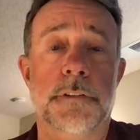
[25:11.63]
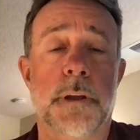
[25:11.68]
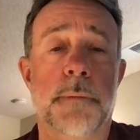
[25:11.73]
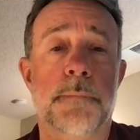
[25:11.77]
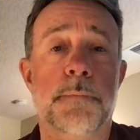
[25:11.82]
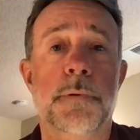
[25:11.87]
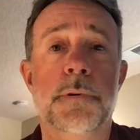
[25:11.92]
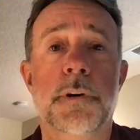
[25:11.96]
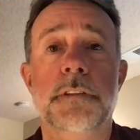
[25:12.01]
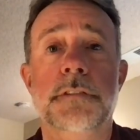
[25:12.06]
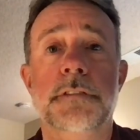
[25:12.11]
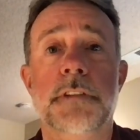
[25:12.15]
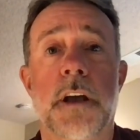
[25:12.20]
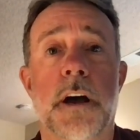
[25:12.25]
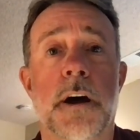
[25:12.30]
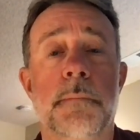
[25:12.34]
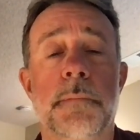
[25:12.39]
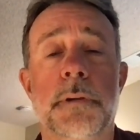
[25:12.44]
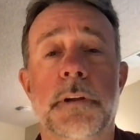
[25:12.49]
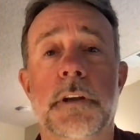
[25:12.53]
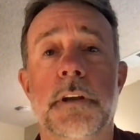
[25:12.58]
I put it
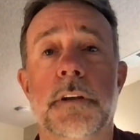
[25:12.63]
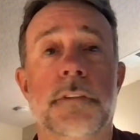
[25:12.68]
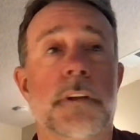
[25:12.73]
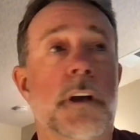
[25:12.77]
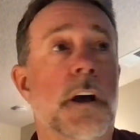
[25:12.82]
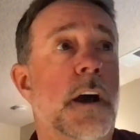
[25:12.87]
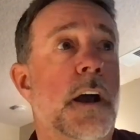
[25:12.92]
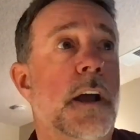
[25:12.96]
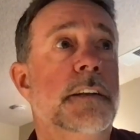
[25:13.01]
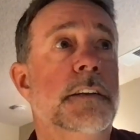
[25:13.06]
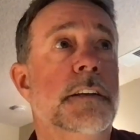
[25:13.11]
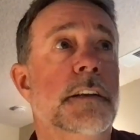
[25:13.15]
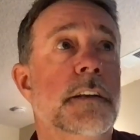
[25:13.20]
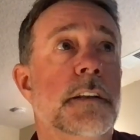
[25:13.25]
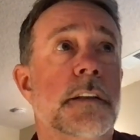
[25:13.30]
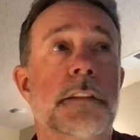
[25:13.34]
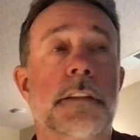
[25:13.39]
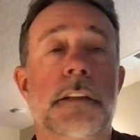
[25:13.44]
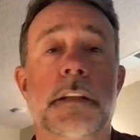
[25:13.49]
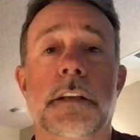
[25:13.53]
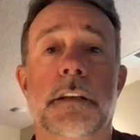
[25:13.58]
down because I didn't
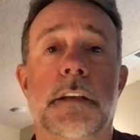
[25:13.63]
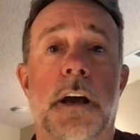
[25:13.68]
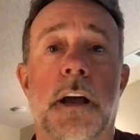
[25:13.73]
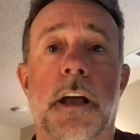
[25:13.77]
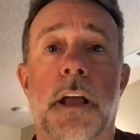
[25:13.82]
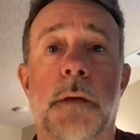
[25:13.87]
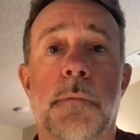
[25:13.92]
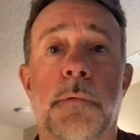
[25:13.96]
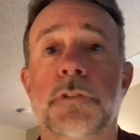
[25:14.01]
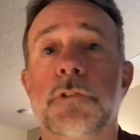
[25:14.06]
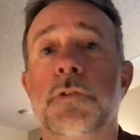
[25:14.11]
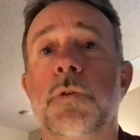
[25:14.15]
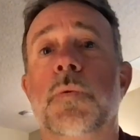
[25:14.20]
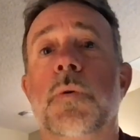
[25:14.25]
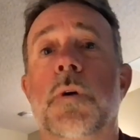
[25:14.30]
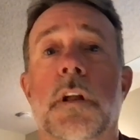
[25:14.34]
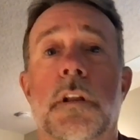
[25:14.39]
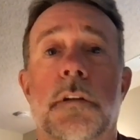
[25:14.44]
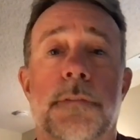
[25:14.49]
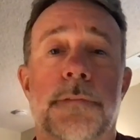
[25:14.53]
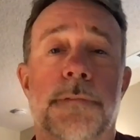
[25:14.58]
think I was
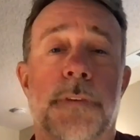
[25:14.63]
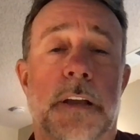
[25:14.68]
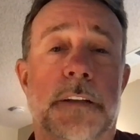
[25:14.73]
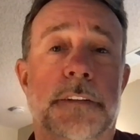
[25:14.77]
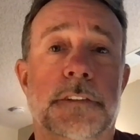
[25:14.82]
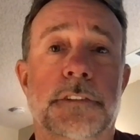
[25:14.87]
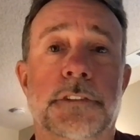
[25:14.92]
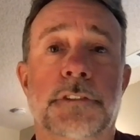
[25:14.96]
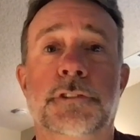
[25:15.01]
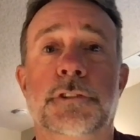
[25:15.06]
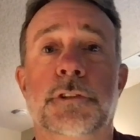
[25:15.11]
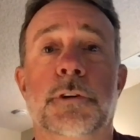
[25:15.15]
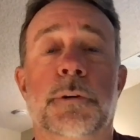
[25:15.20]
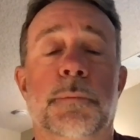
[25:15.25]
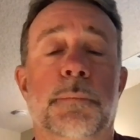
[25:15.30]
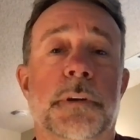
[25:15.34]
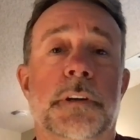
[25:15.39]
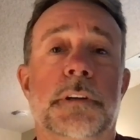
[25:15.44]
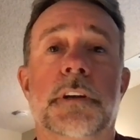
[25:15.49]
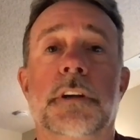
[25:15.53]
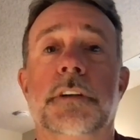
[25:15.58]
qualified to do it
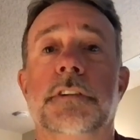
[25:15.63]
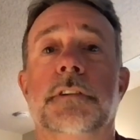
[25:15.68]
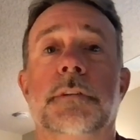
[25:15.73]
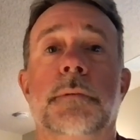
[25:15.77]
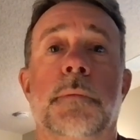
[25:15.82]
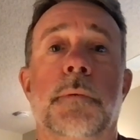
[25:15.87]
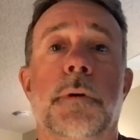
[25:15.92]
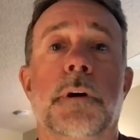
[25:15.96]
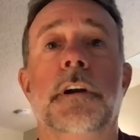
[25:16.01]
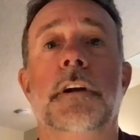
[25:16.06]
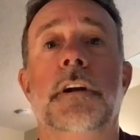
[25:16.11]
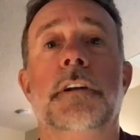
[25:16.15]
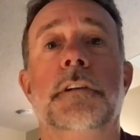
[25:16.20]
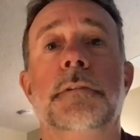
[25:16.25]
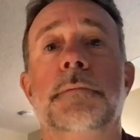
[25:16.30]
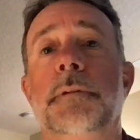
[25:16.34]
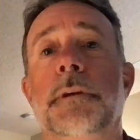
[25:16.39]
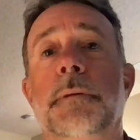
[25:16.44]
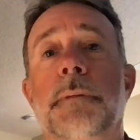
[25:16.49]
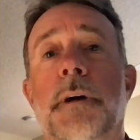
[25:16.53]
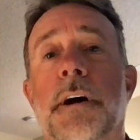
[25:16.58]
because I wanted it to
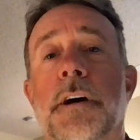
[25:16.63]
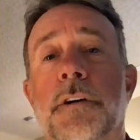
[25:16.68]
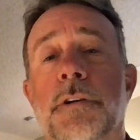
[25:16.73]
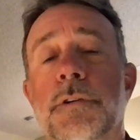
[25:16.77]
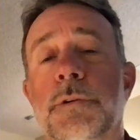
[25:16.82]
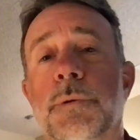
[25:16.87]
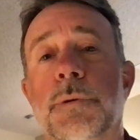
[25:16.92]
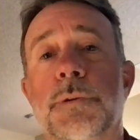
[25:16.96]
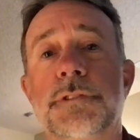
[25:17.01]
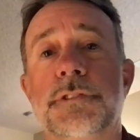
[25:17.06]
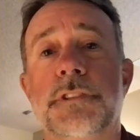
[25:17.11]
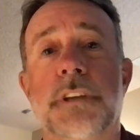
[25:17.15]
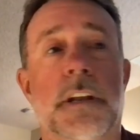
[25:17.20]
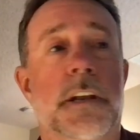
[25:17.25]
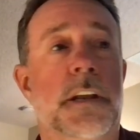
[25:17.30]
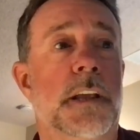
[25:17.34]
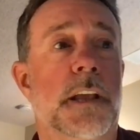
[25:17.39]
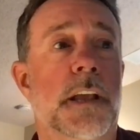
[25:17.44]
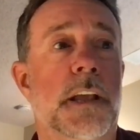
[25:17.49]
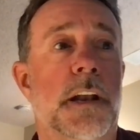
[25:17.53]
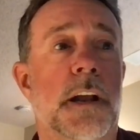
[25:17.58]
be about goal
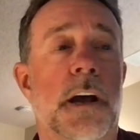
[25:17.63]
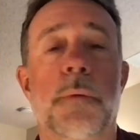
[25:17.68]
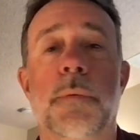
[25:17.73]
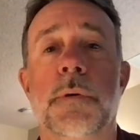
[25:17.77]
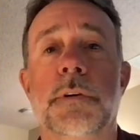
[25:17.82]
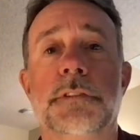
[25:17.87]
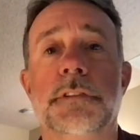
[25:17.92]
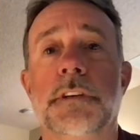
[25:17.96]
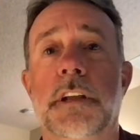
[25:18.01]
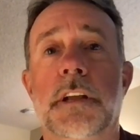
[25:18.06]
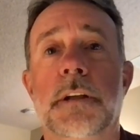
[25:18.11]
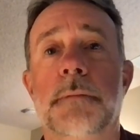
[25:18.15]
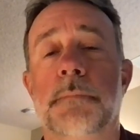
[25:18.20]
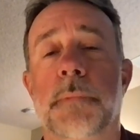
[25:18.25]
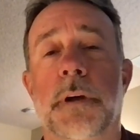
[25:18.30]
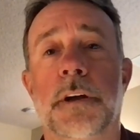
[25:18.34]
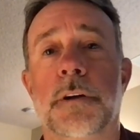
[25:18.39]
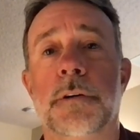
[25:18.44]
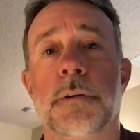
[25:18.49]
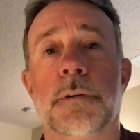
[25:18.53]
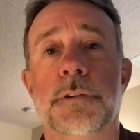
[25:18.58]
setting and I wasn't hitting my
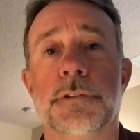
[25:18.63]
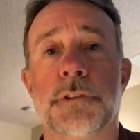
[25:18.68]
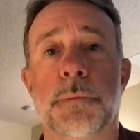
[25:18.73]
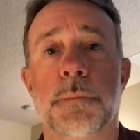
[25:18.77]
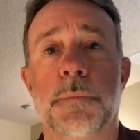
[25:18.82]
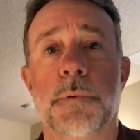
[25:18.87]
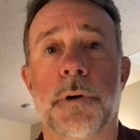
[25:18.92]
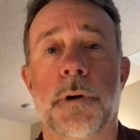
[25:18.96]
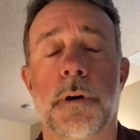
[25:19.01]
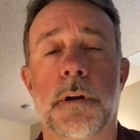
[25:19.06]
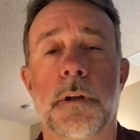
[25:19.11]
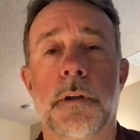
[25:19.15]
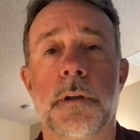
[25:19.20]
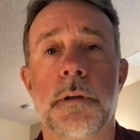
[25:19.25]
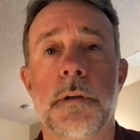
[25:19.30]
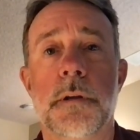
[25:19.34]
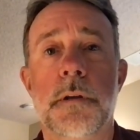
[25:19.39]
goals at work.